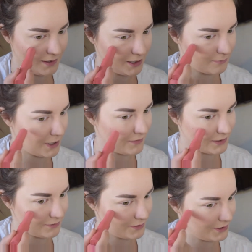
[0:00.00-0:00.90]
I'm having
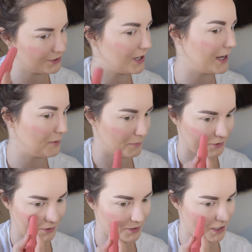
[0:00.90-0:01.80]
to really try and
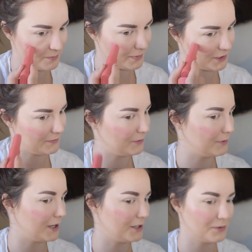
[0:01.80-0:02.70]
build it up, and even
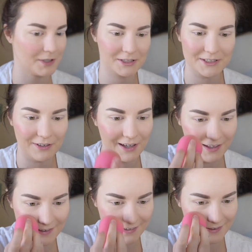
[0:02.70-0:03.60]
when I do, I just
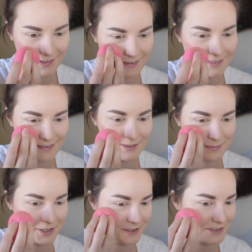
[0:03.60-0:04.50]
feel like it kind of
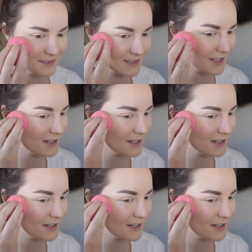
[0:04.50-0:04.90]
disappears.